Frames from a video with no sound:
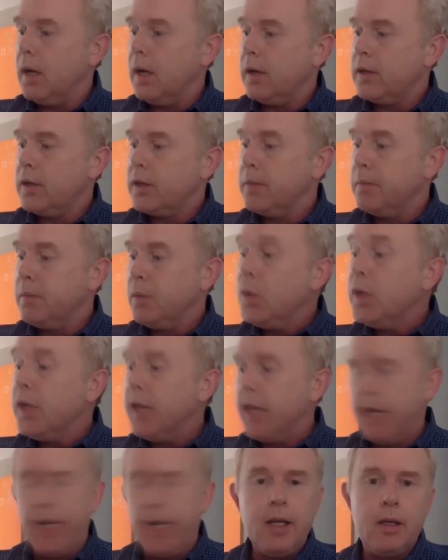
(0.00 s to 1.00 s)

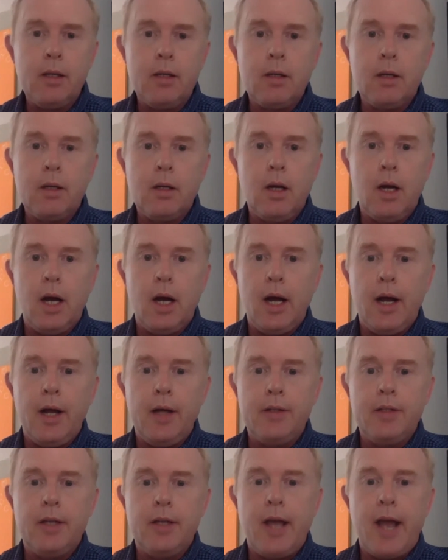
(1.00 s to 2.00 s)
community
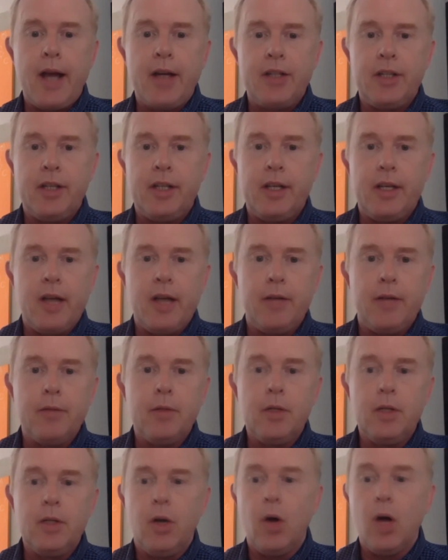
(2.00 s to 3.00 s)
to actually kind of
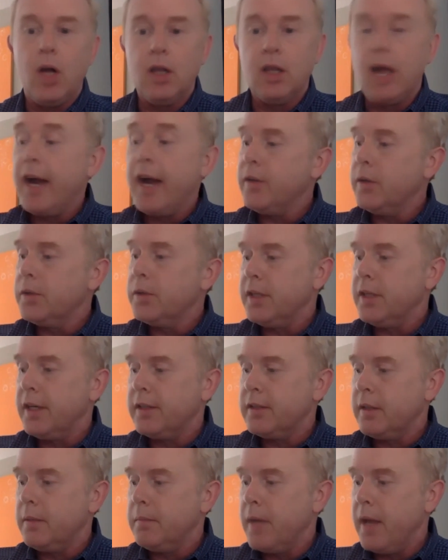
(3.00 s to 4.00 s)
align those
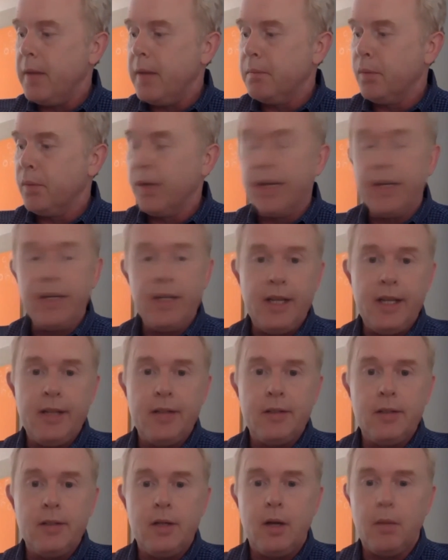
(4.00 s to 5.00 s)
things and bring
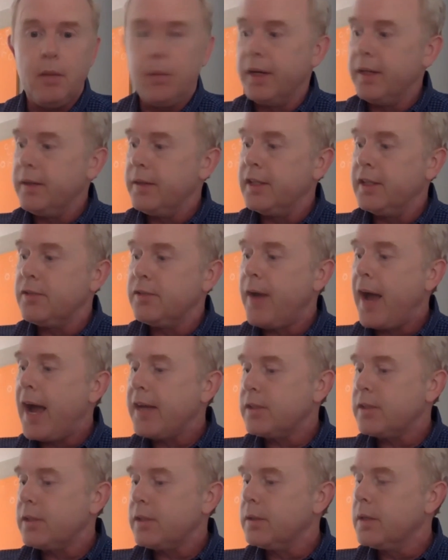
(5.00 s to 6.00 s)
things
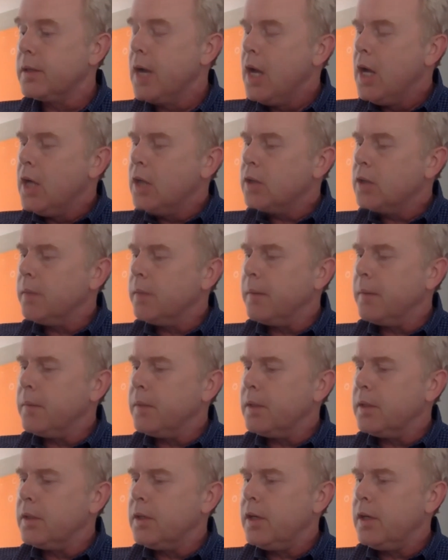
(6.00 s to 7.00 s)
faster. So
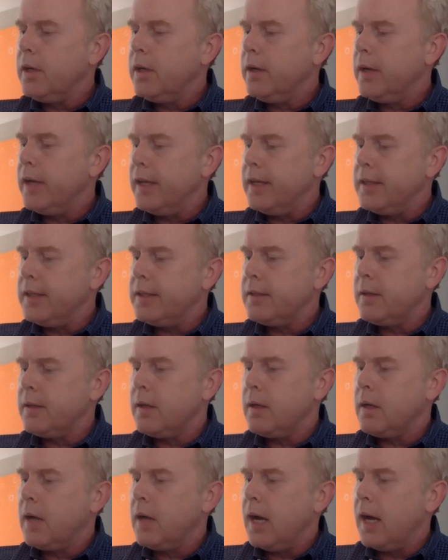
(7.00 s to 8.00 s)
I'm curious.
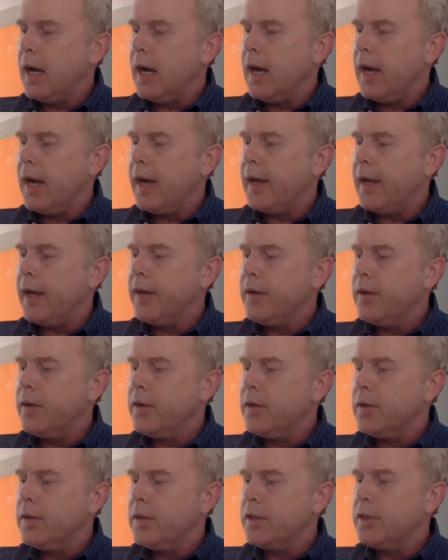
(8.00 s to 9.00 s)
I know
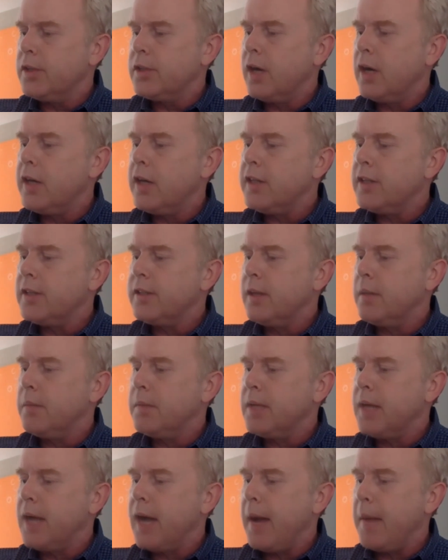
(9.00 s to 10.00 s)
you started this
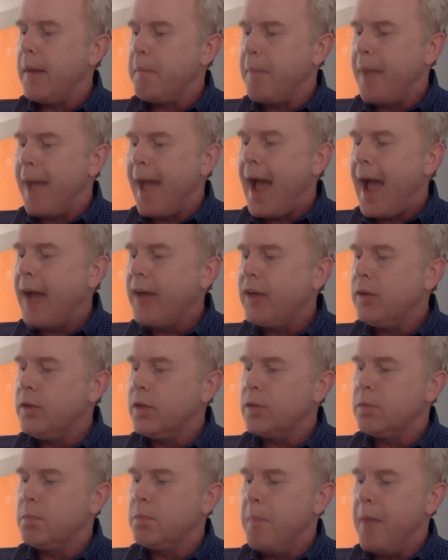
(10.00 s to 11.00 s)
sometime back. You
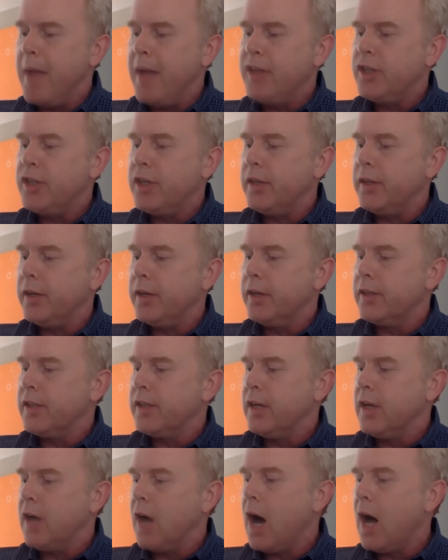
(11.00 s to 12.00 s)
just mentioned there's
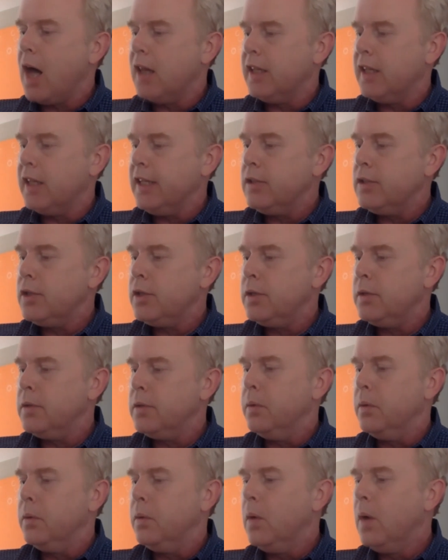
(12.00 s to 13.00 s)
an Ollie
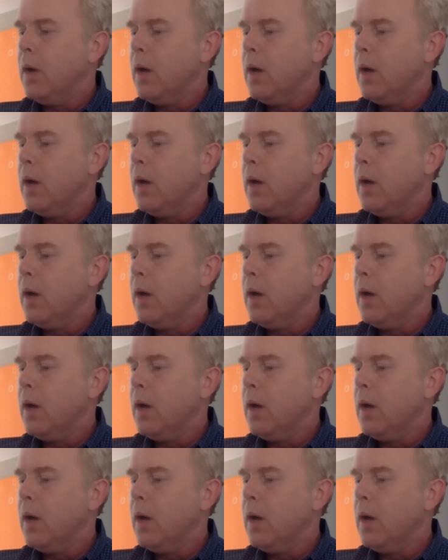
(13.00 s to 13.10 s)
2.